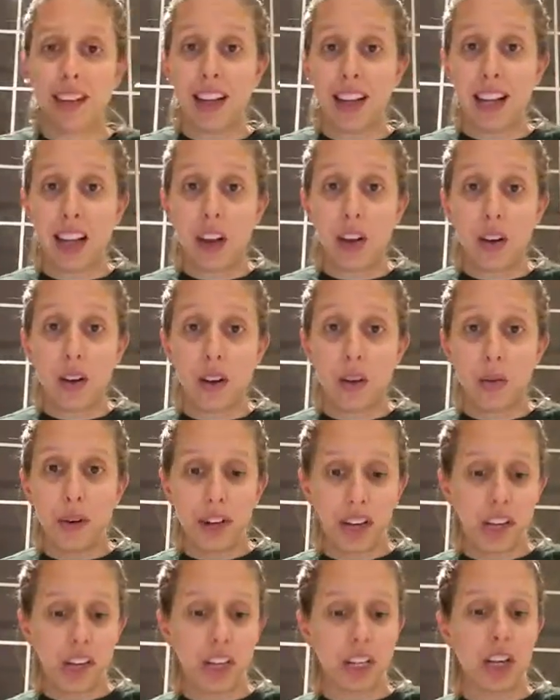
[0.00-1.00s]
Hello, we're
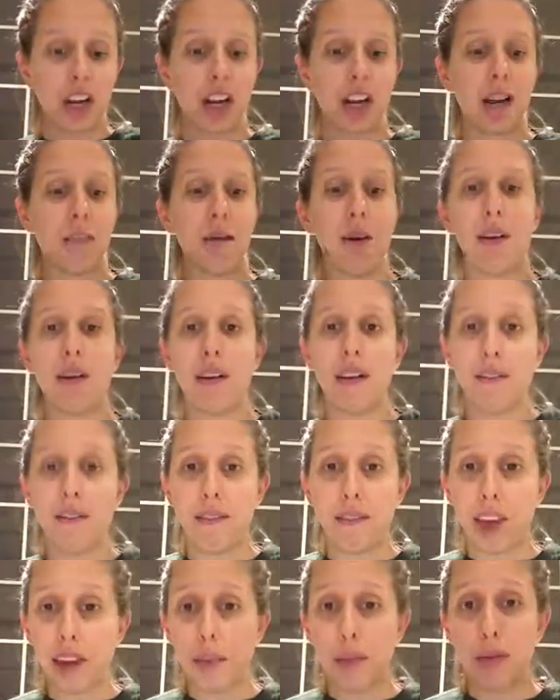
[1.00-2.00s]
going to talk about a
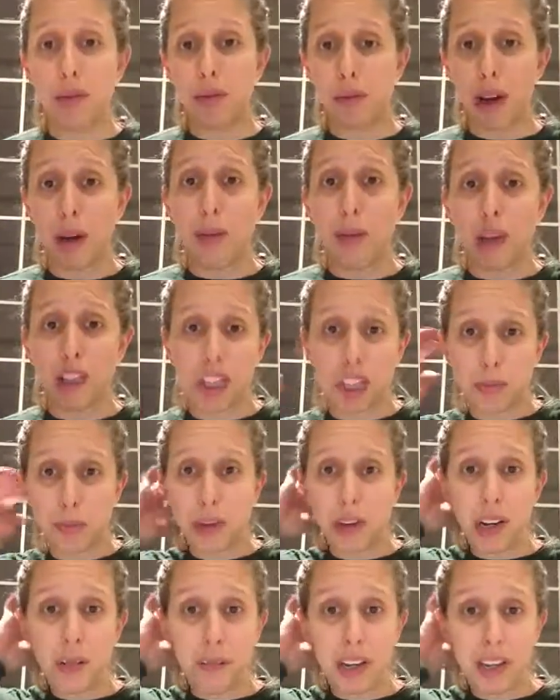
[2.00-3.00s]
vapor rub, which is
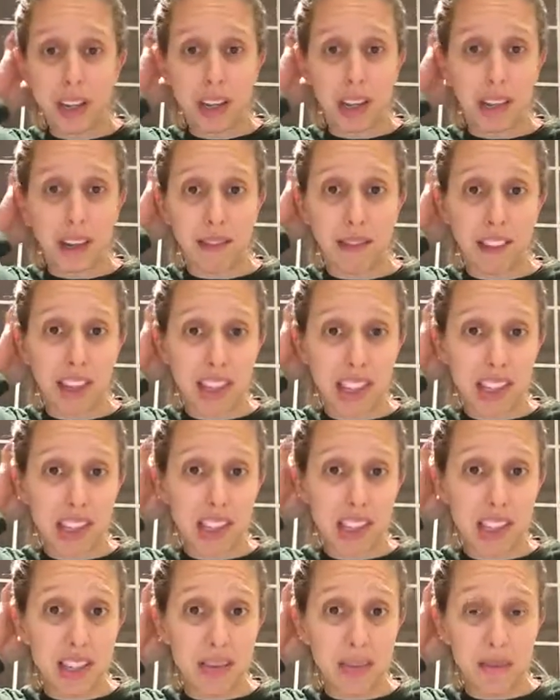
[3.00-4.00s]
pretty much like a
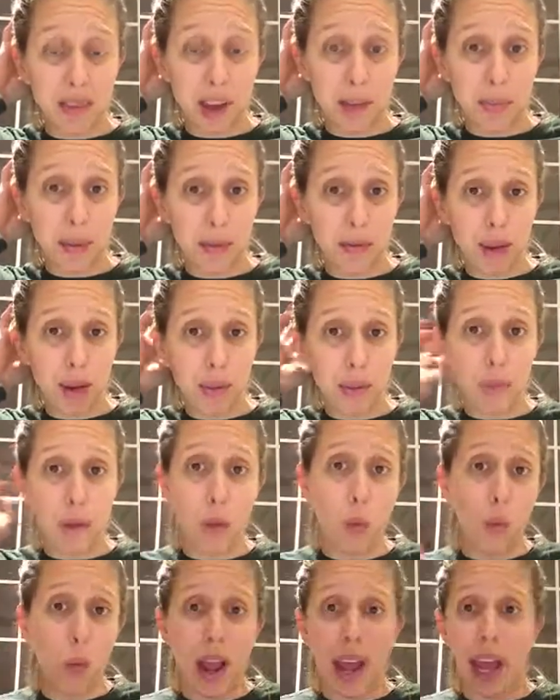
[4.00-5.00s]
Vicks vapor rub,
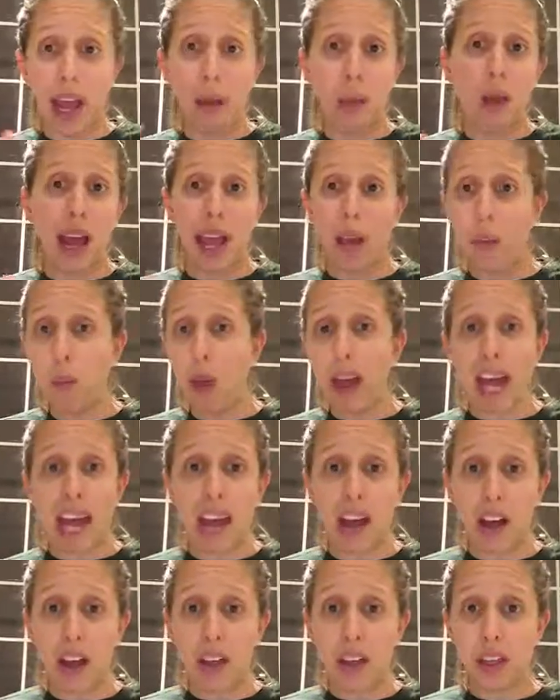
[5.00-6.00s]
but way
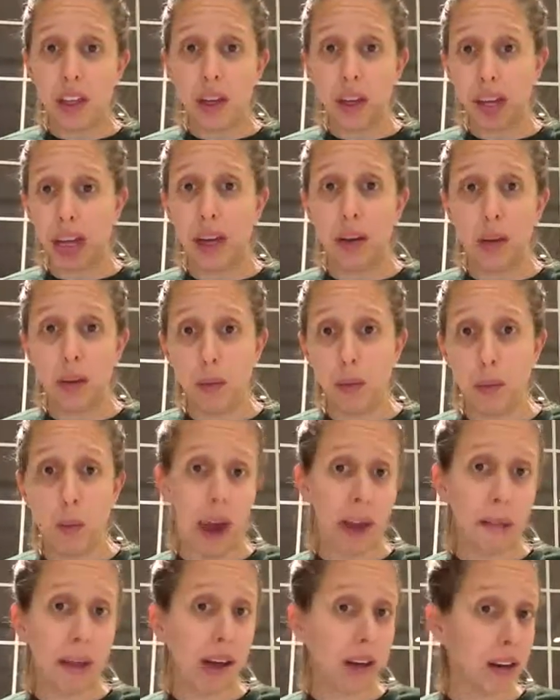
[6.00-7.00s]
healthier and
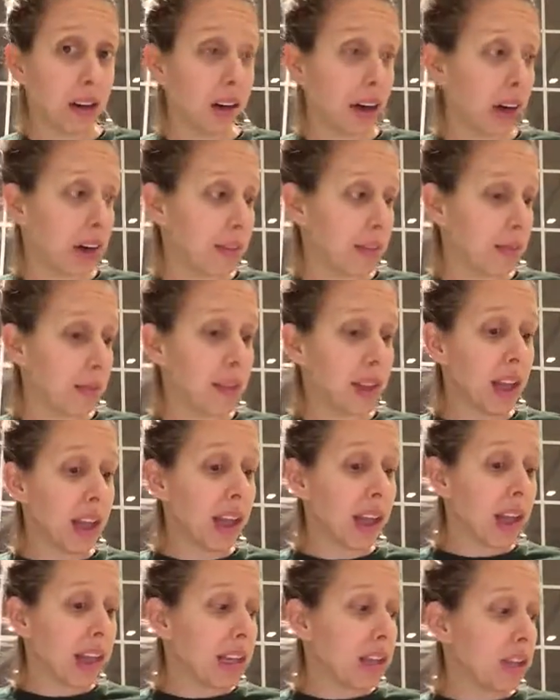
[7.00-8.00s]
way better. Awesome.
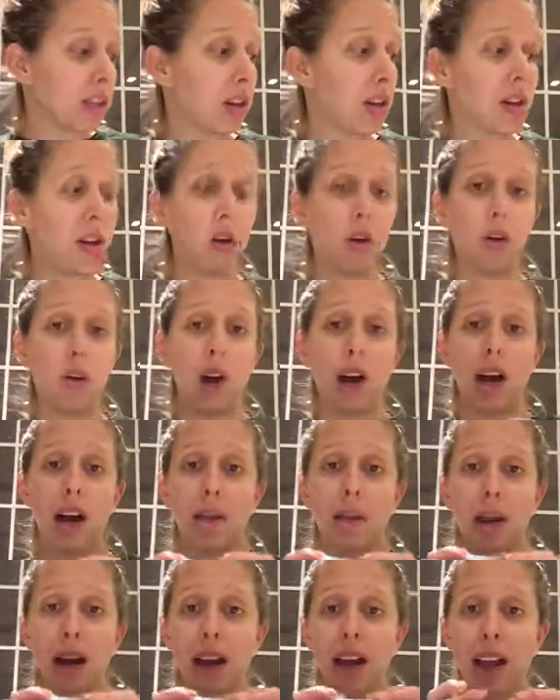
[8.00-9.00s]
So
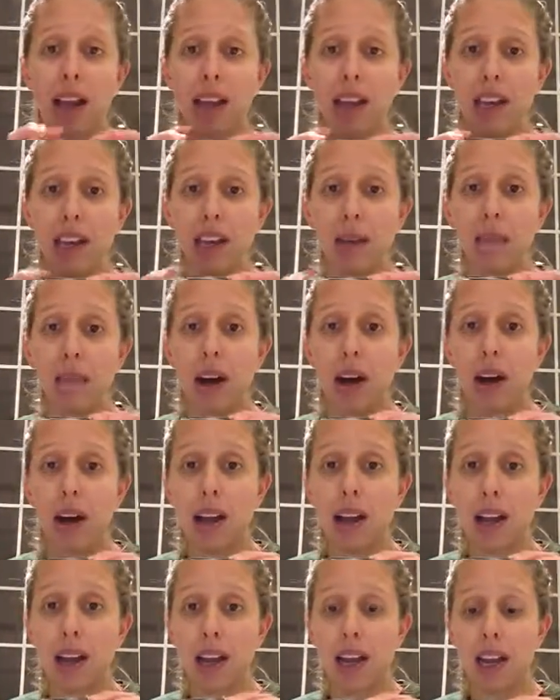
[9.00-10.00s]
I keep
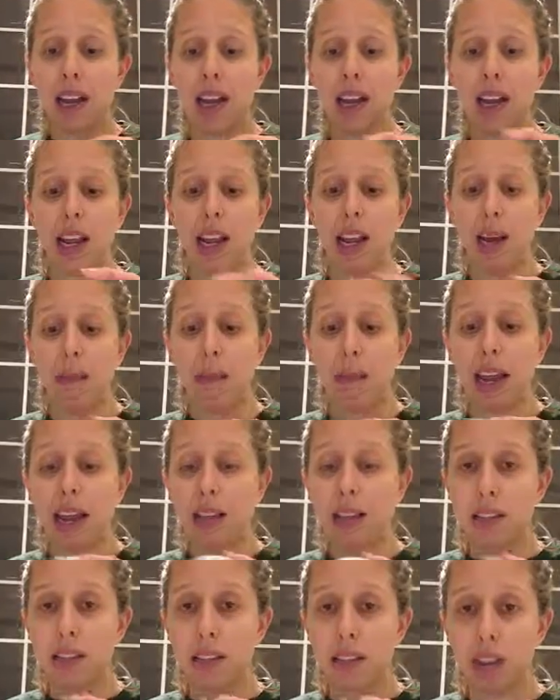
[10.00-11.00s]
mine in a
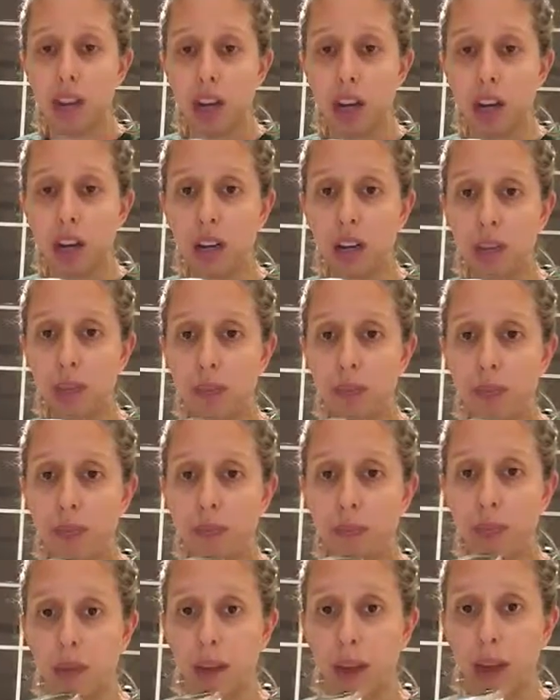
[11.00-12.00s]
mason jar.
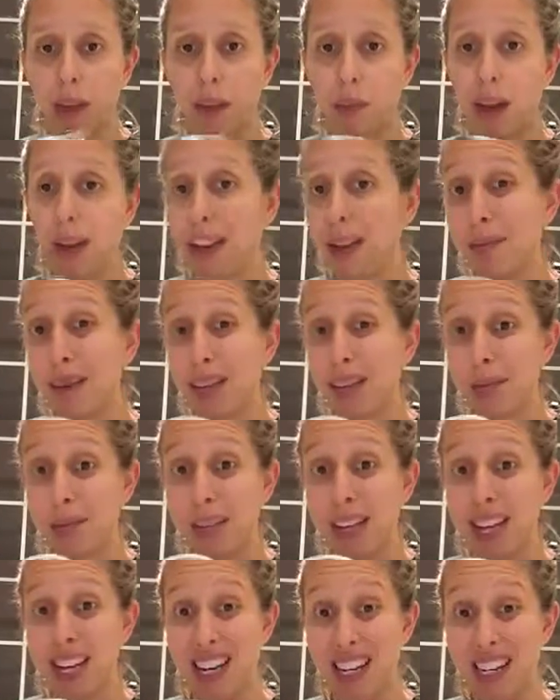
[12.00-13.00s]
I get mine from
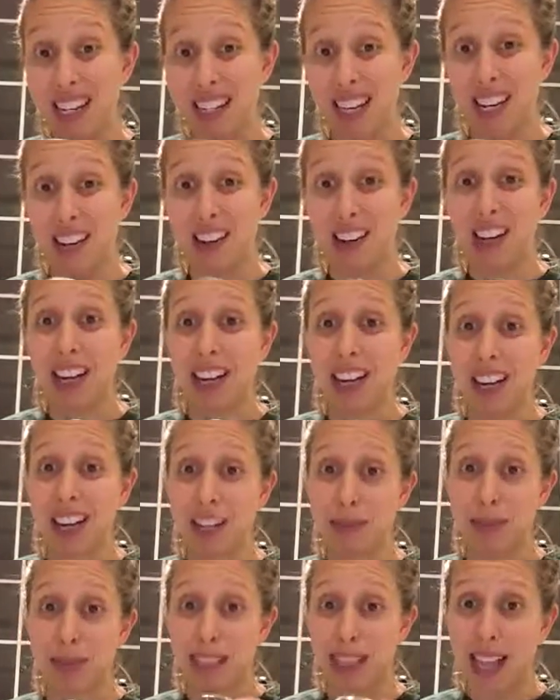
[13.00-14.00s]
Canadian Tire. Again, it has
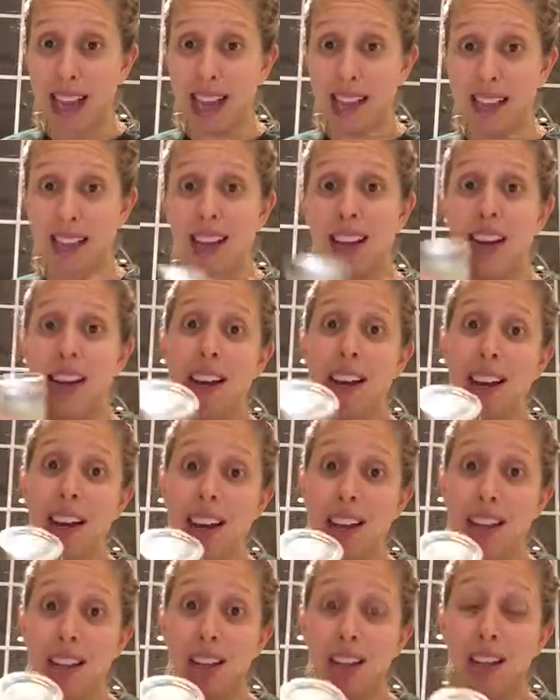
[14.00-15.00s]
to be glass,
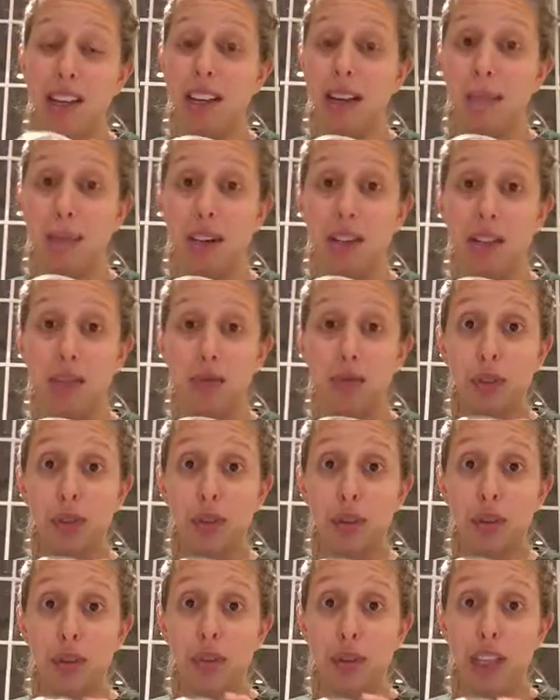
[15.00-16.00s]
and you can get a bunch
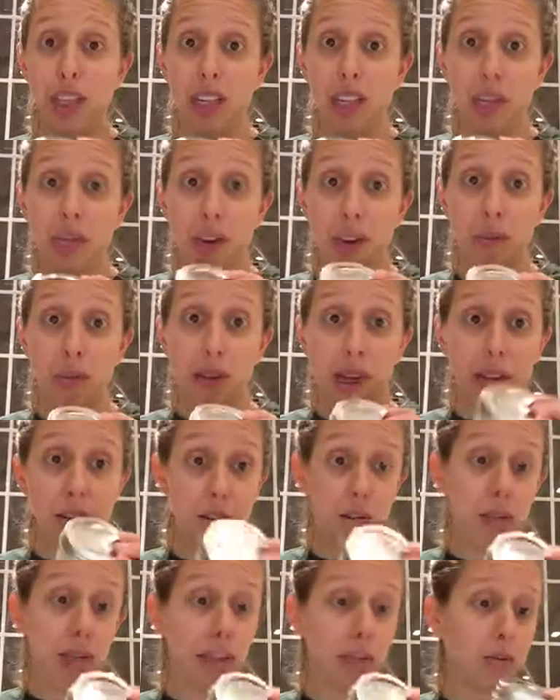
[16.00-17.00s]
for a really great price.
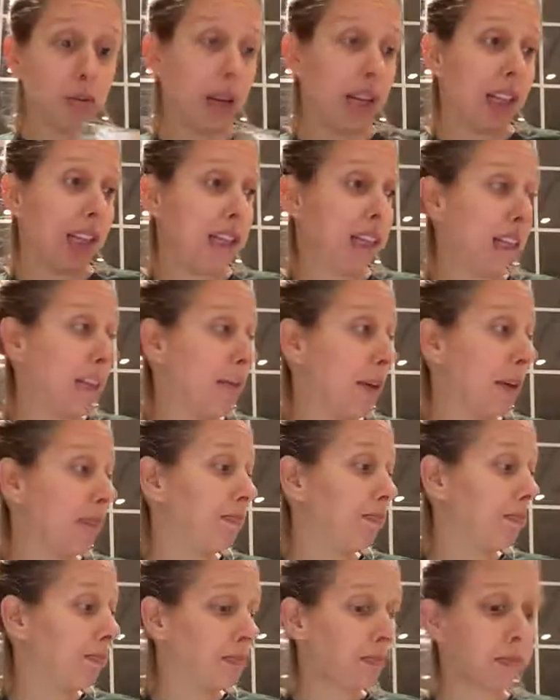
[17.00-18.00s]
So that's where I like to get mine.
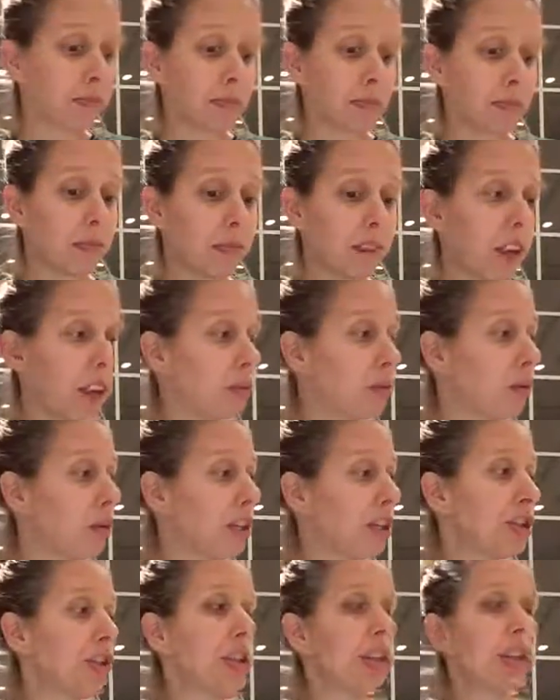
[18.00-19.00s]
So
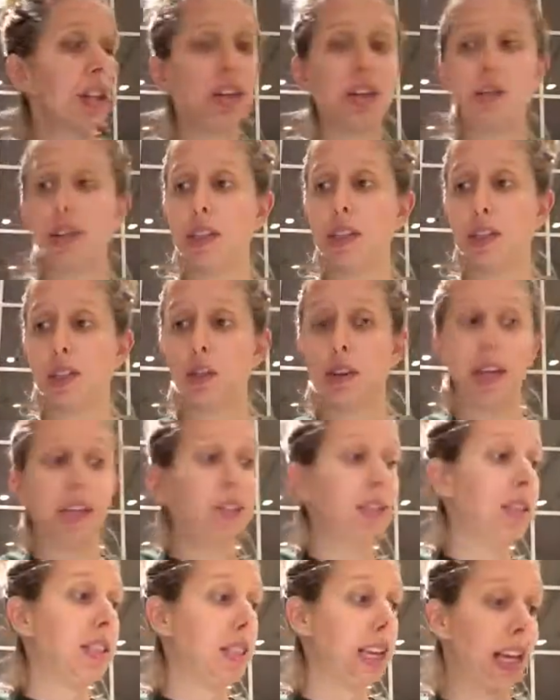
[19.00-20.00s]
what you're going to do is you're going
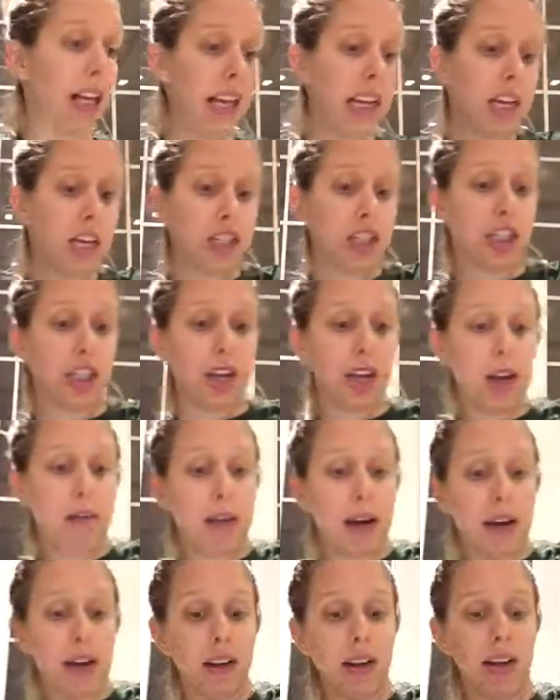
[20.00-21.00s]
to take shea
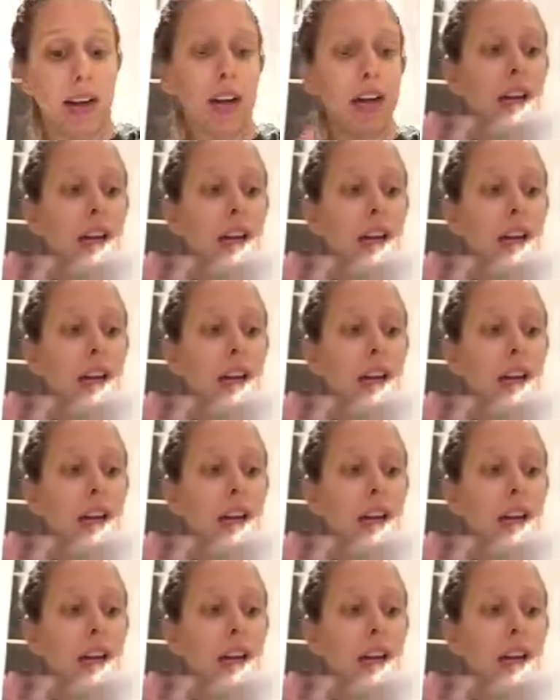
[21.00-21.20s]
butter.